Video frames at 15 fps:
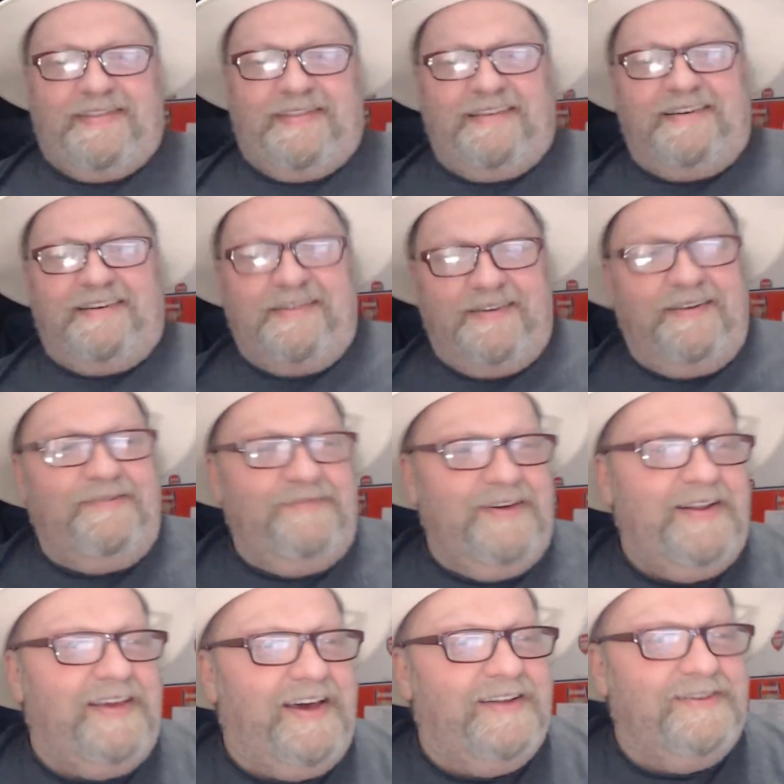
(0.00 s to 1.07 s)
I
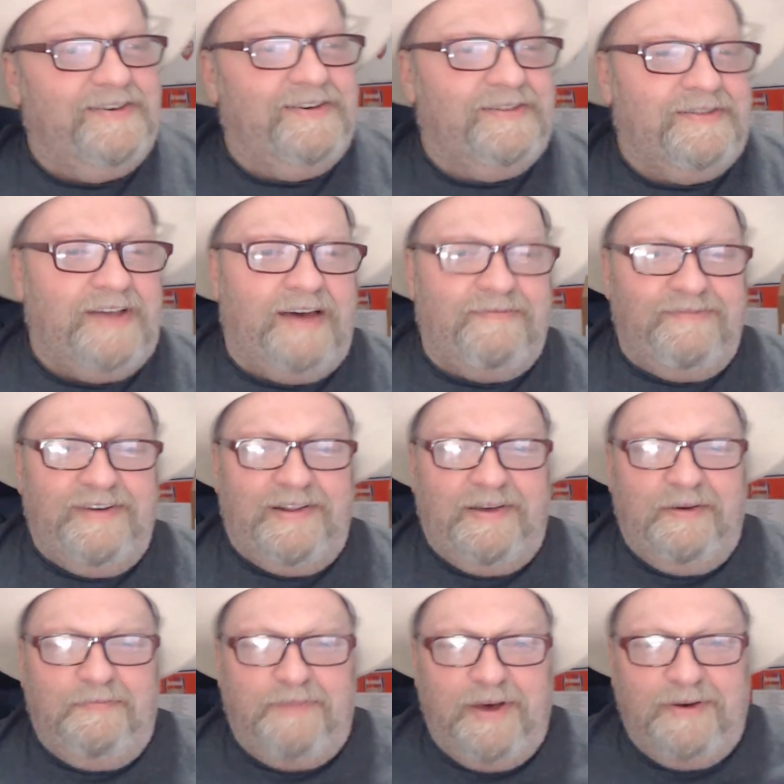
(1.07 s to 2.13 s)
really had that really
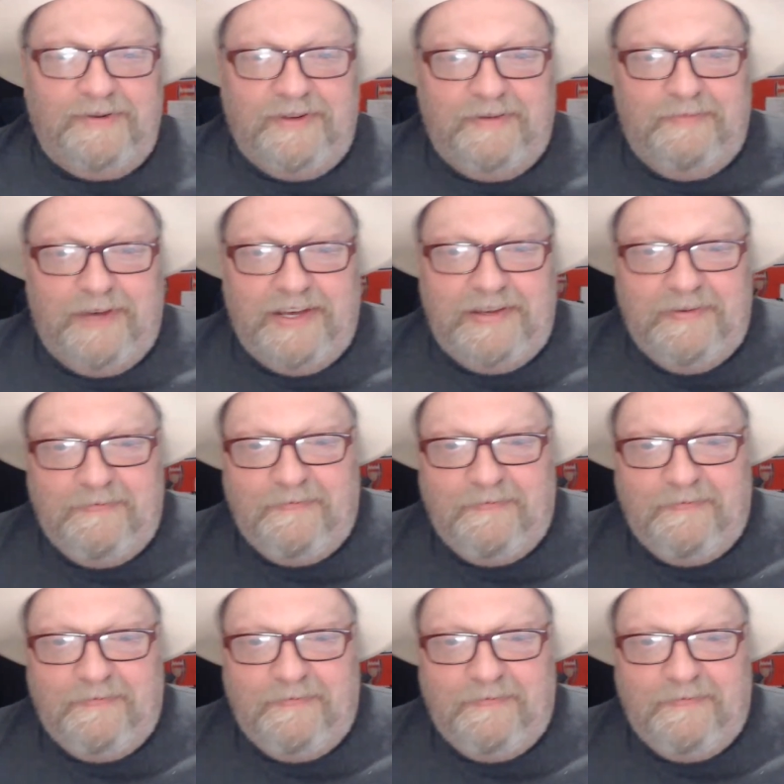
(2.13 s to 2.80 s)
appealed to me.